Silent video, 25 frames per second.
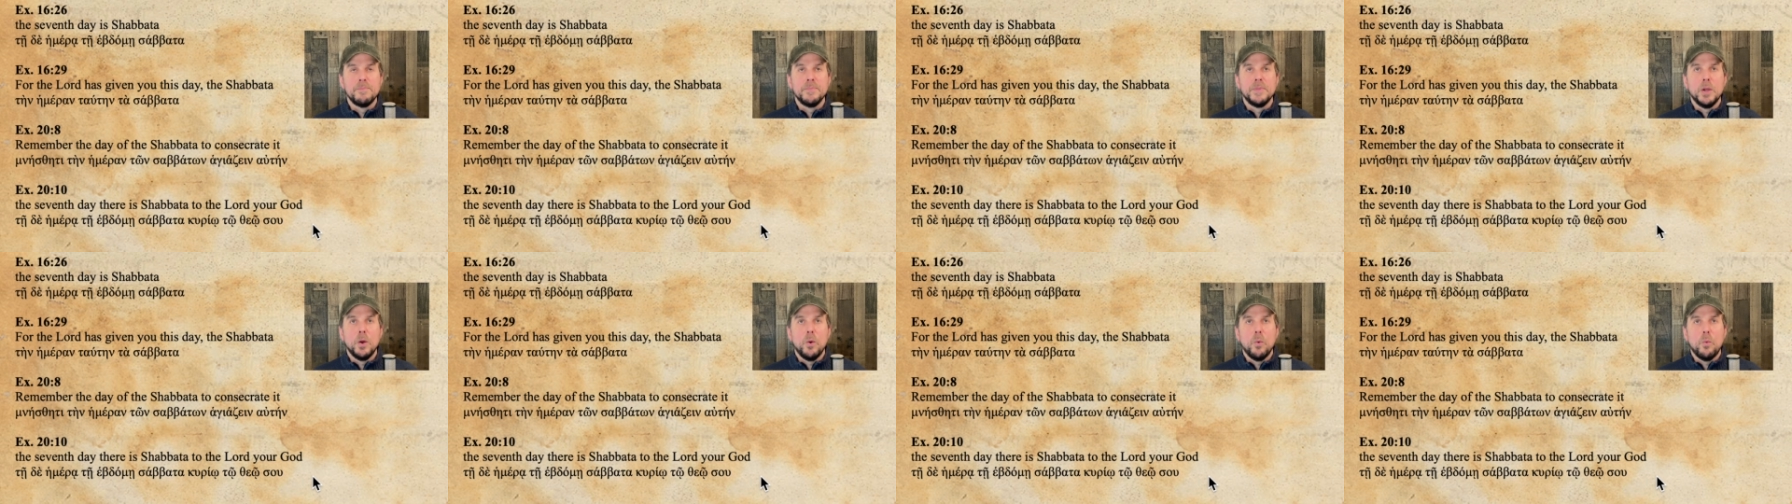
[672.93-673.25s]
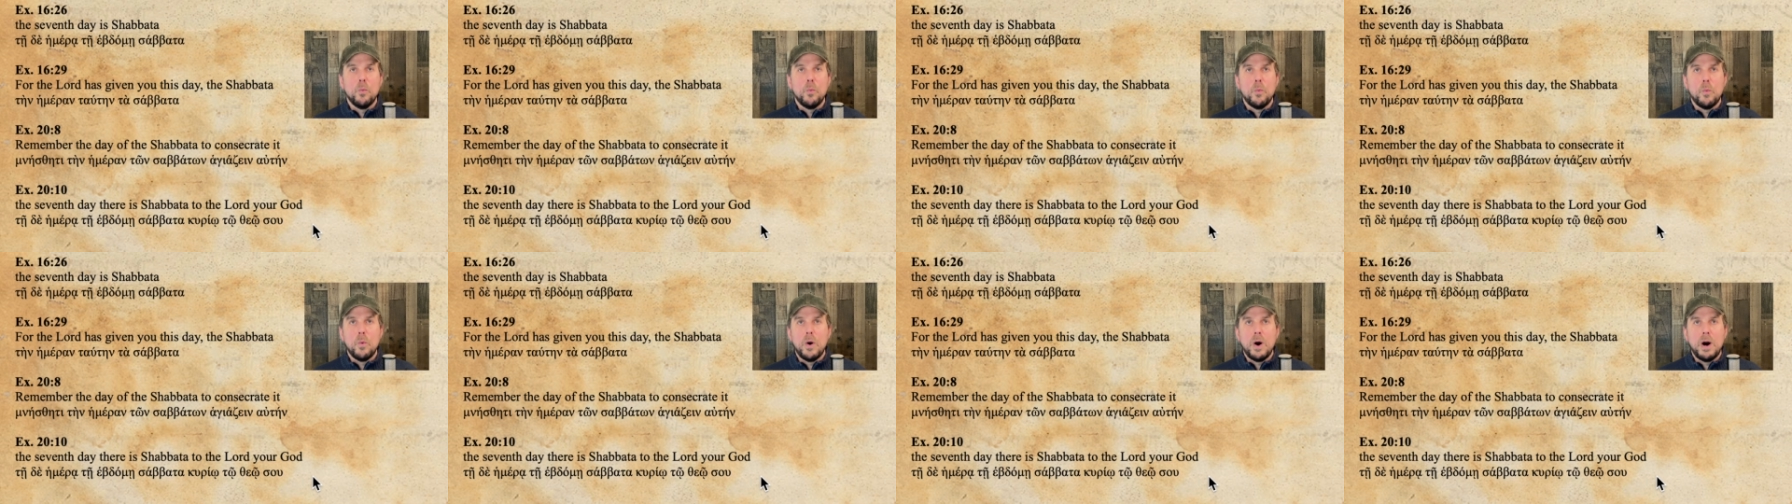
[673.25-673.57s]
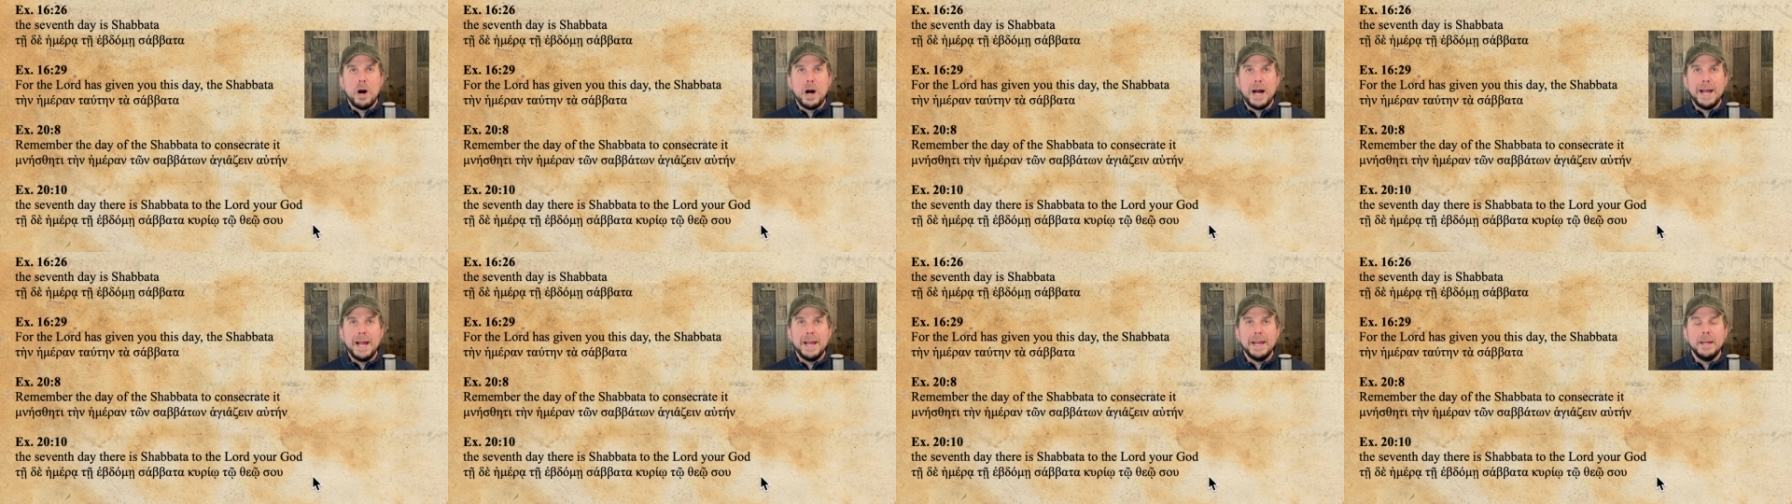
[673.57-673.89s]

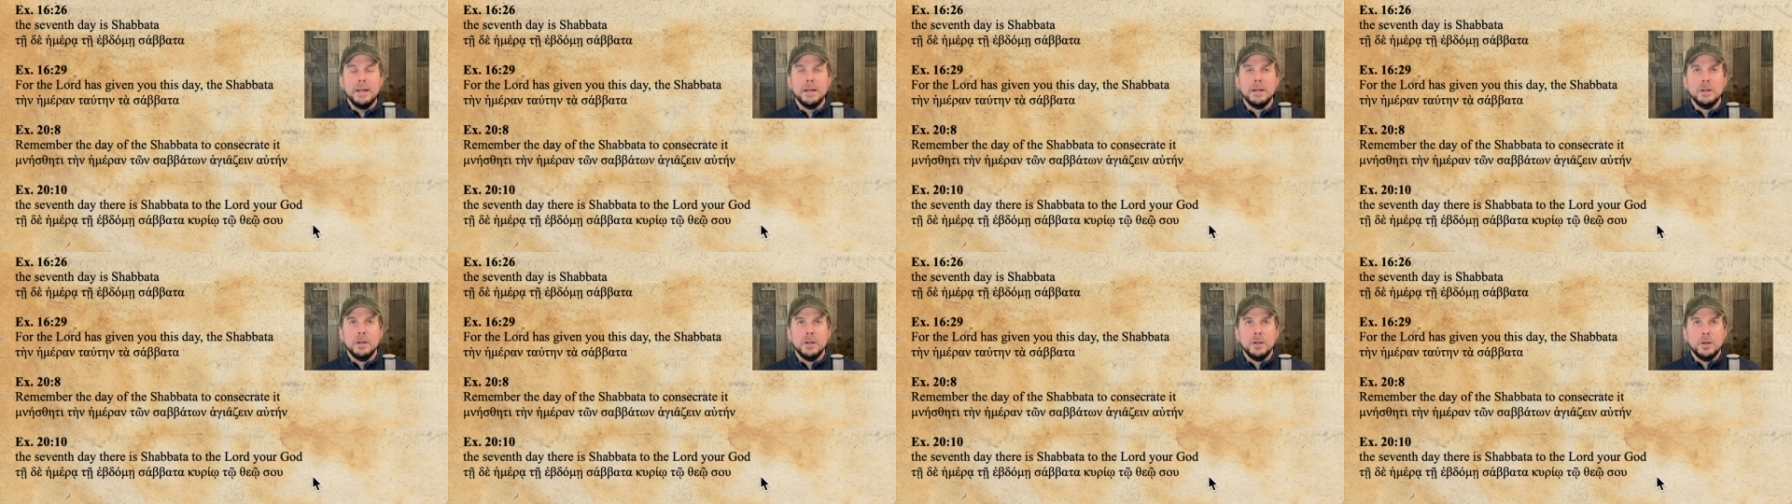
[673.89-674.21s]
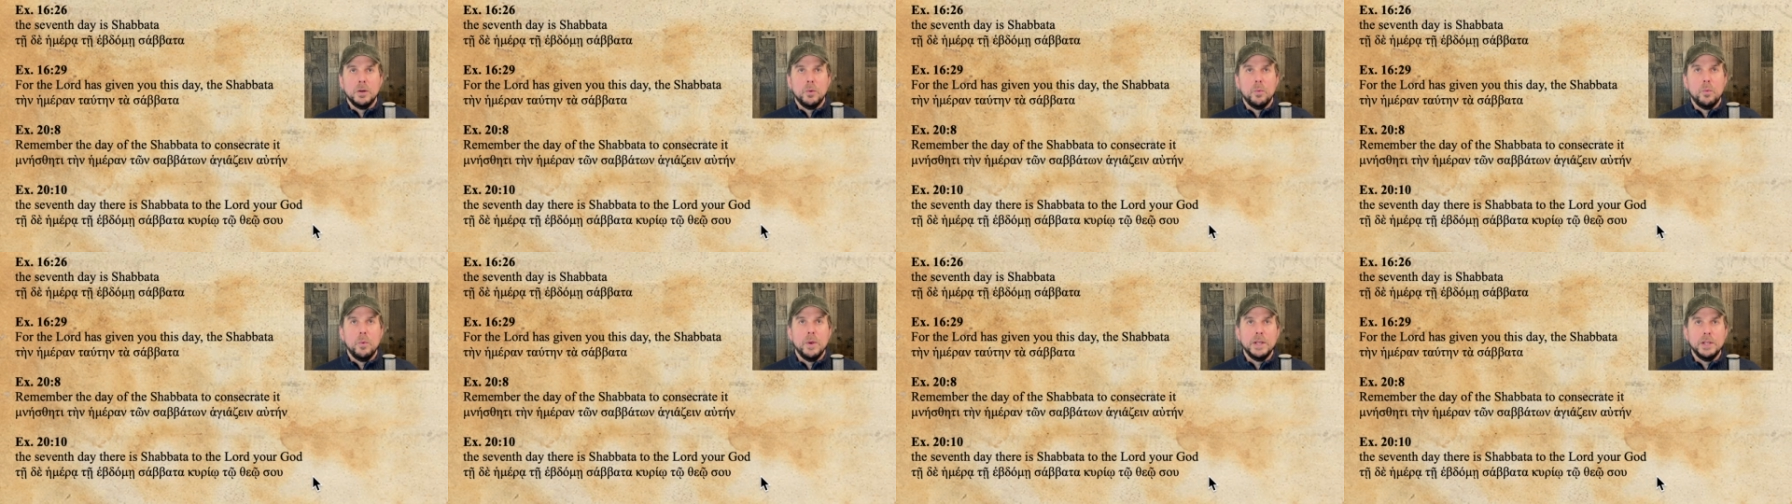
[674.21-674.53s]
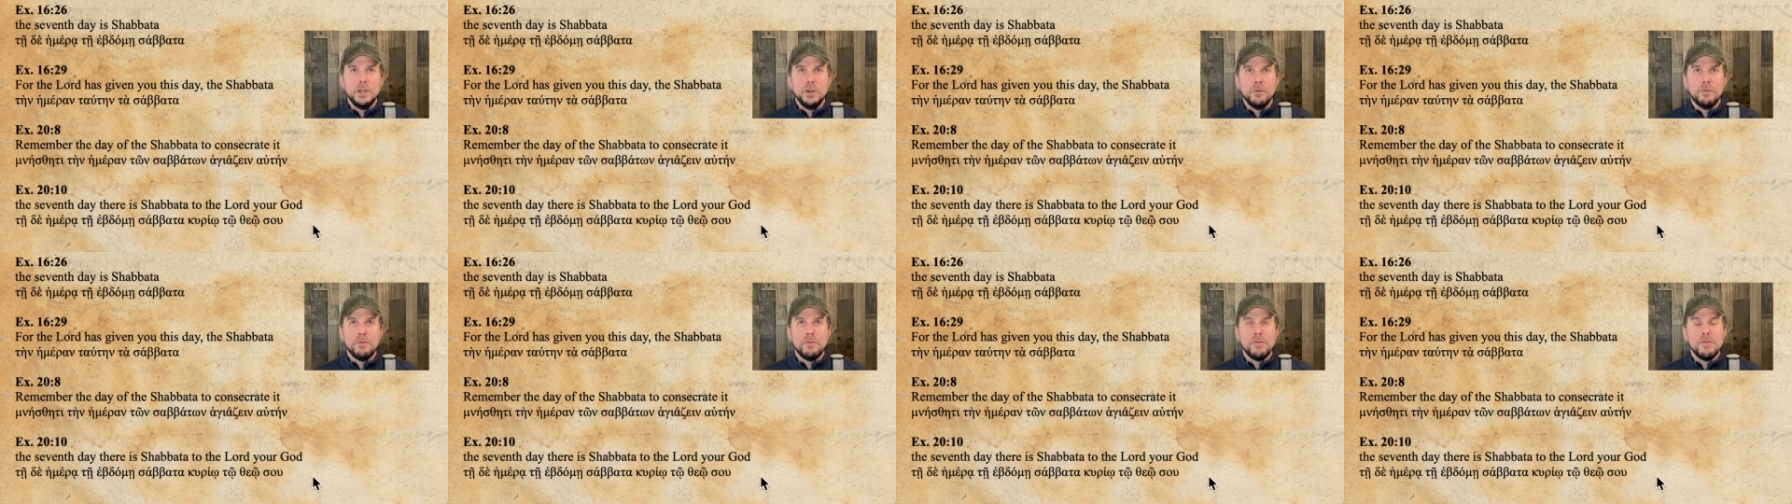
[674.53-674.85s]
why, when
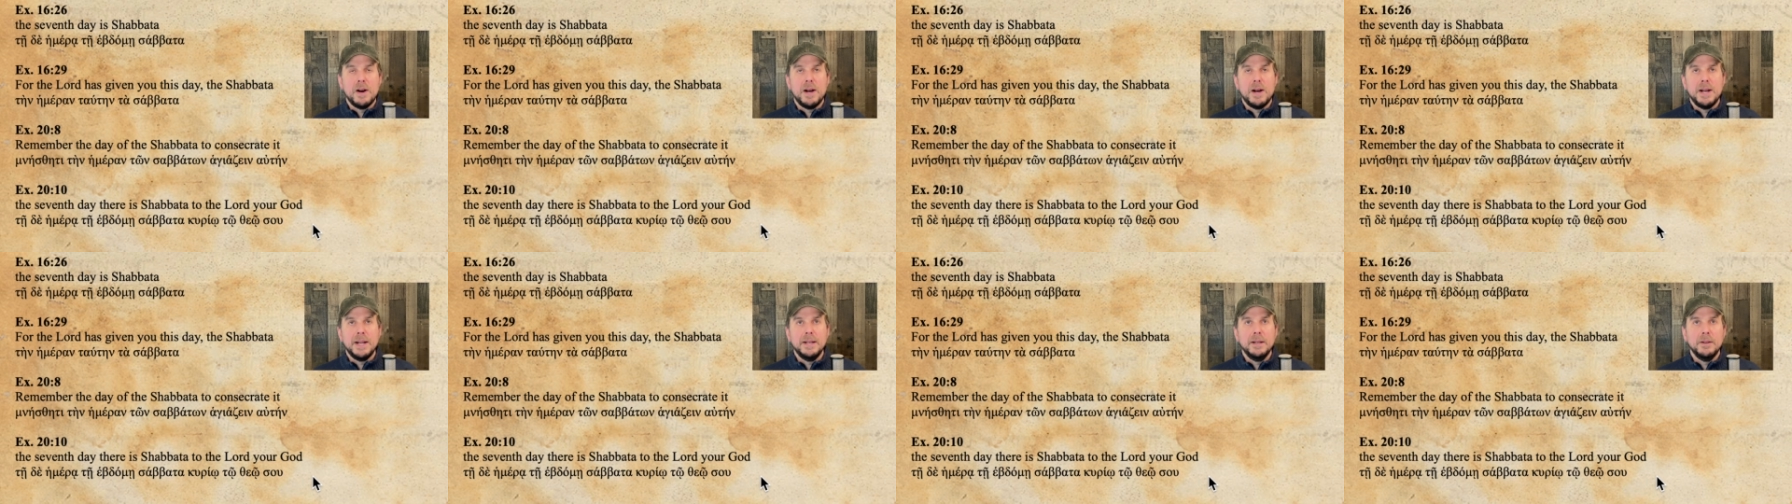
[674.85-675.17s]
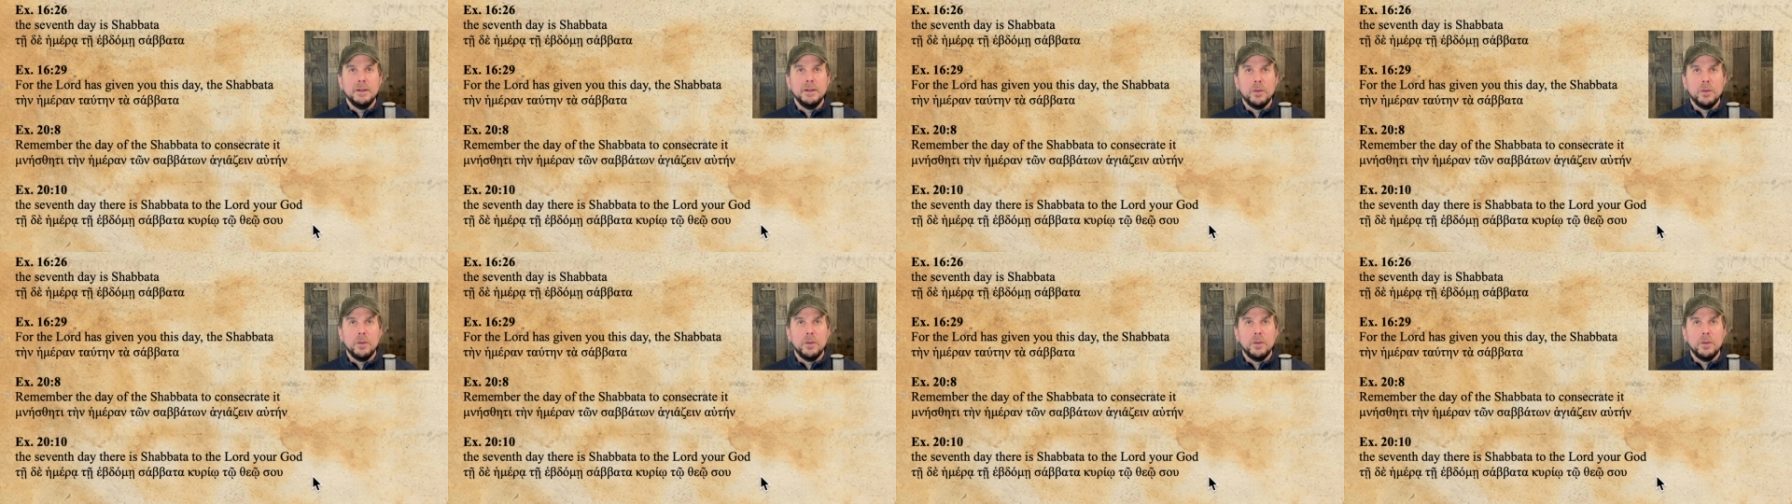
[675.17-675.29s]
you find